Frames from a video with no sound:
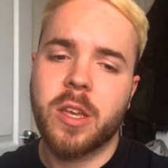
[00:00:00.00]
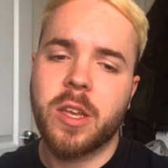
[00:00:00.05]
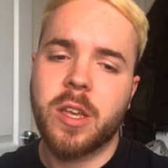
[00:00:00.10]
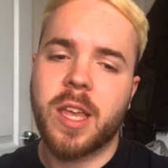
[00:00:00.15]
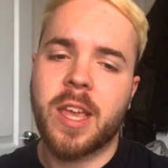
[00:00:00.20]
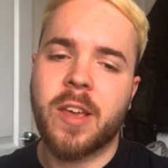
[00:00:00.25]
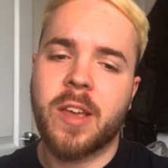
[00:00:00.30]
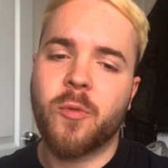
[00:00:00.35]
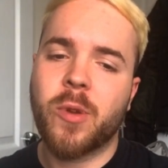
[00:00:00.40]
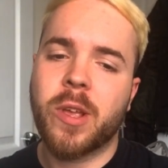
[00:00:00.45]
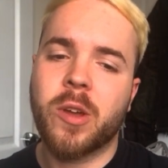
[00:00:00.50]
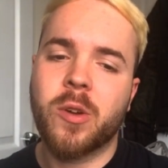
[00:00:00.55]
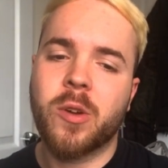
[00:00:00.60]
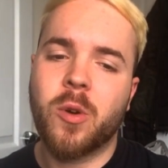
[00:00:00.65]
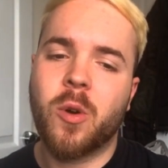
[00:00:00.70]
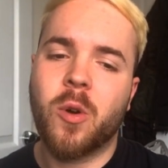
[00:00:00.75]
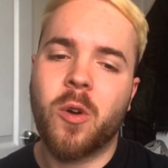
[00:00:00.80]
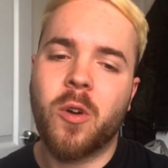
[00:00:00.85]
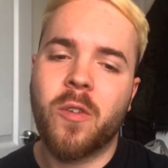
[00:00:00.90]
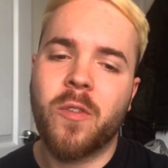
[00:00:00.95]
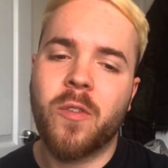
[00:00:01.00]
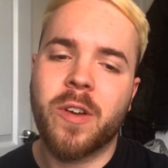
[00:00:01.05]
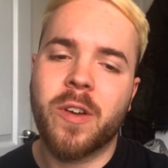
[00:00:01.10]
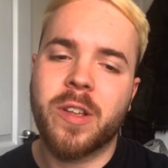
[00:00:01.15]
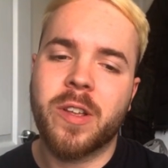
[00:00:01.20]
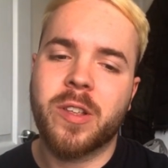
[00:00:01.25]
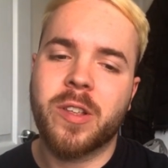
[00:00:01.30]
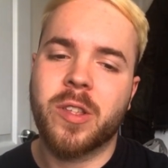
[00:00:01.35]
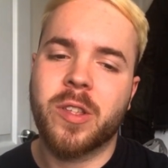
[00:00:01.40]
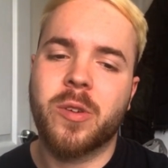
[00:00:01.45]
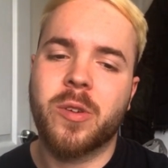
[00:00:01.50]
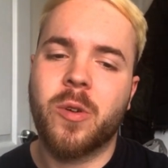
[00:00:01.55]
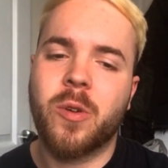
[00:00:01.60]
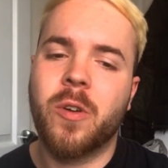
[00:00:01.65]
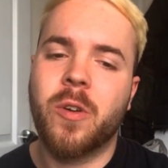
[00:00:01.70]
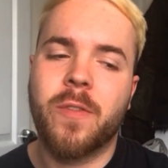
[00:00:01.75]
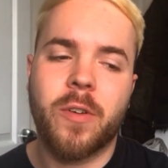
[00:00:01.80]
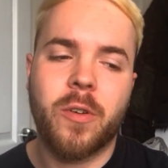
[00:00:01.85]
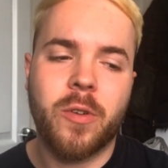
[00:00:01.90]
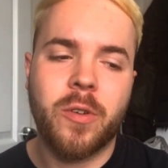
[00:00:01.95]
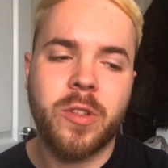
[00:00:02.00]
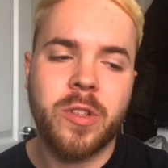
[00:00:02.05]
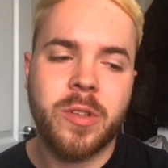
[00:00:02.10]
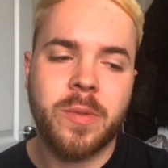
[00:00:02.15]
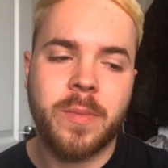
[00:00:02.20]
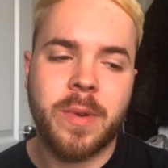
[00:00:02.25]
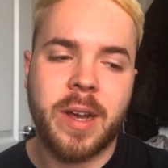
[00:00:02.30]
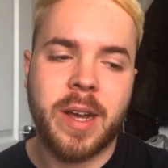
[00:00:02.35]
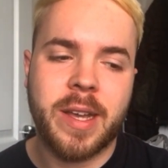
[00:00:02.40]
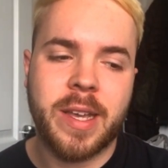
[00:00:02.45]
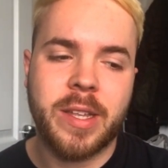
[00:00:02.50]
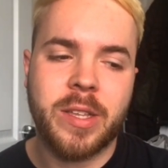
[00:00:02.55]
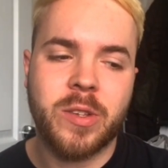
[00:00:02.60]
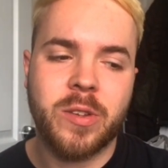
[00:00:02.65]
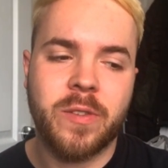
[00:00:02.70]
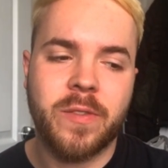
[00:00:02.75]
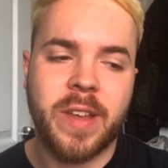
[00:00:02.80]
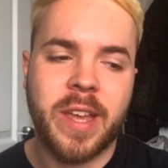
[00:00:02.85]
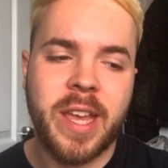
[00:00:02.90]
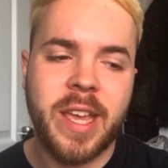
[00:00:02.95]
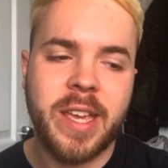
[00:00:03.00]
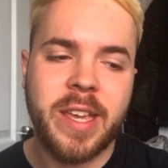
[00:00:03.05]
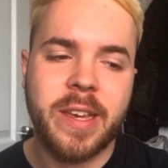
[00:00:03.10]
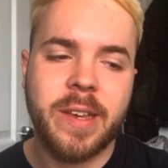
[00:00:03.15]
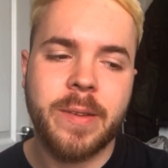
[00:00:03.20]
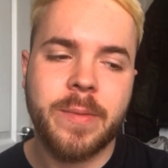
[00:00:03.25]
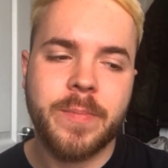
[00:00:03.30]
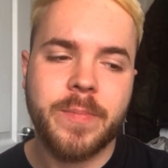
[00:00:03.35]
if we go over to the over-under markets over here,